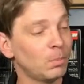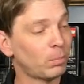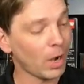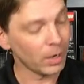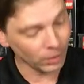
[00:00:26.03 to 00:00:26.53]

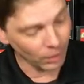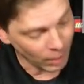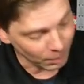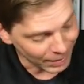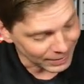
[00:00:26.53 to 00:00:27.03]
brought
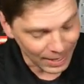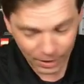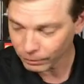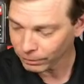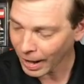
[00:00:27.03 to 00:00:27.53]
along my
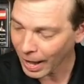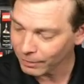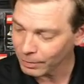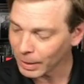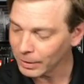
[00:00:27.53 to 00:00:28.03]
Saturn
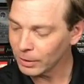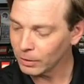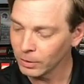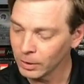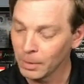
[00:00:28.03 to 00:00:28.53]
V and my
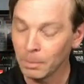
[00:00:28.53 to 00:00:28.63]
little